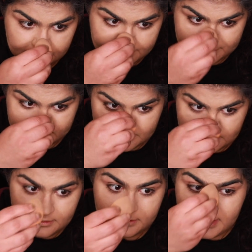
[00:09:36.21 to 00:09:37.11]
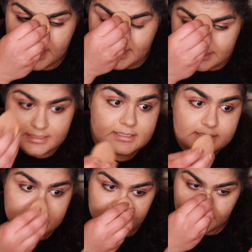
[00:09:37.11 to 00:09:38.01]
like
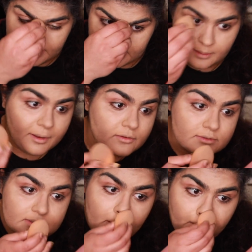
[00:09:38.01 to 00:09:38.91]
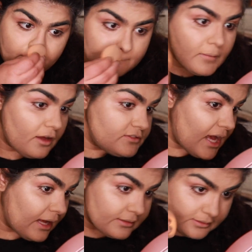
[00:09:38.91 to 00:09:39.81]
insane amounts of
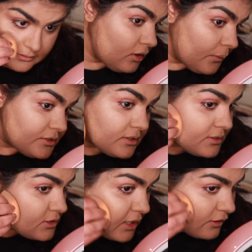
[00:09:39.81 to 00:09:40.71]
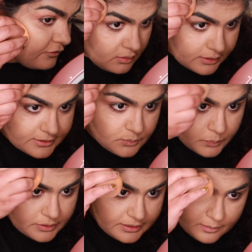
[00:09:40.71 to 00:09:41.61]
talent go into this stuff. Like, it's
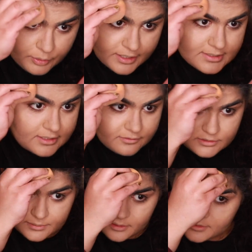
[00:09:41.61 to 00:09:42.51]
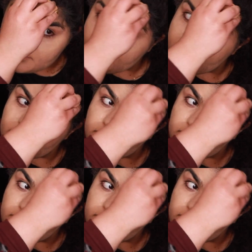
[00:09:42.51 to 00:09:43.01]
really impressive, to be honest with you.